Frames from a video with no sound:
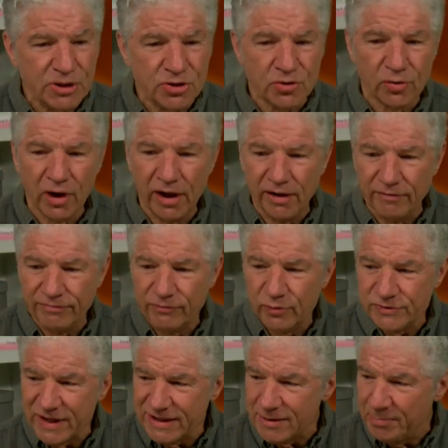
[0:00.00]
is your love?
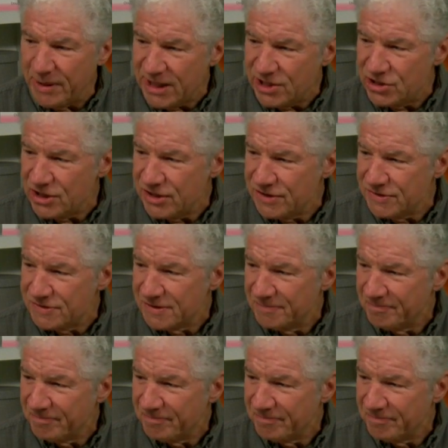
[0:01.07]
Was that the Bee Gees?